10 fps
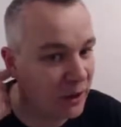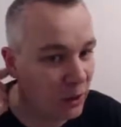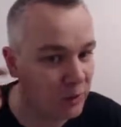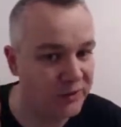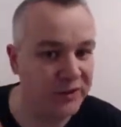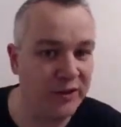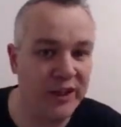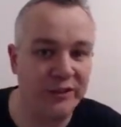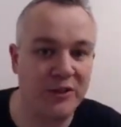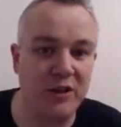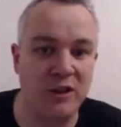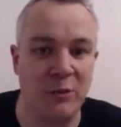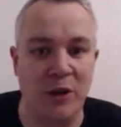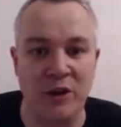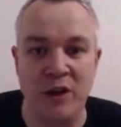and Golderson is going to
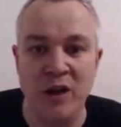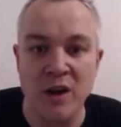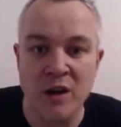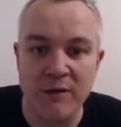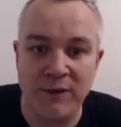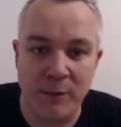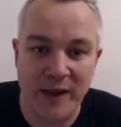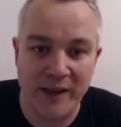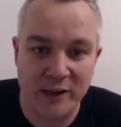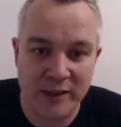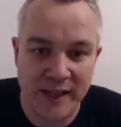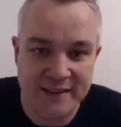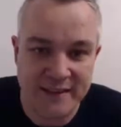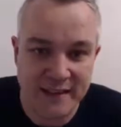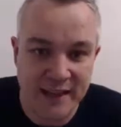come on for Mario
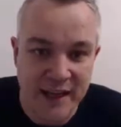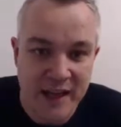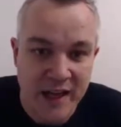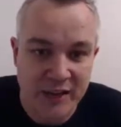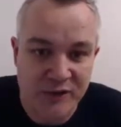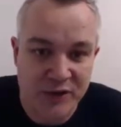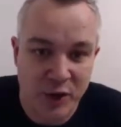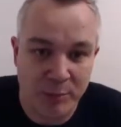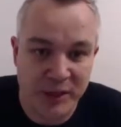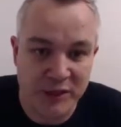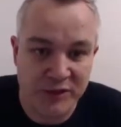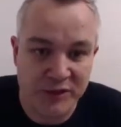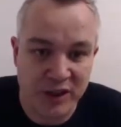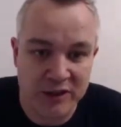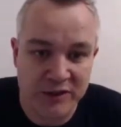Gatti. It's not been a good
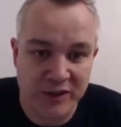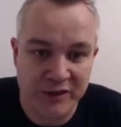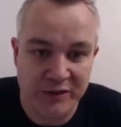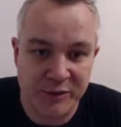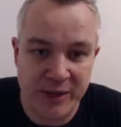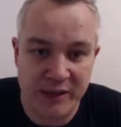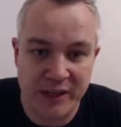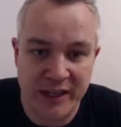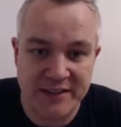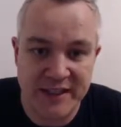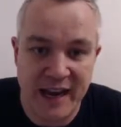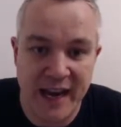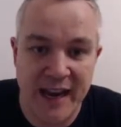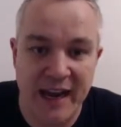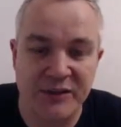start to the season for Mario Gatti,
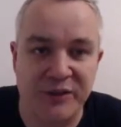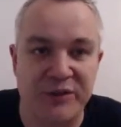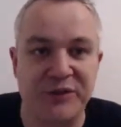and that is a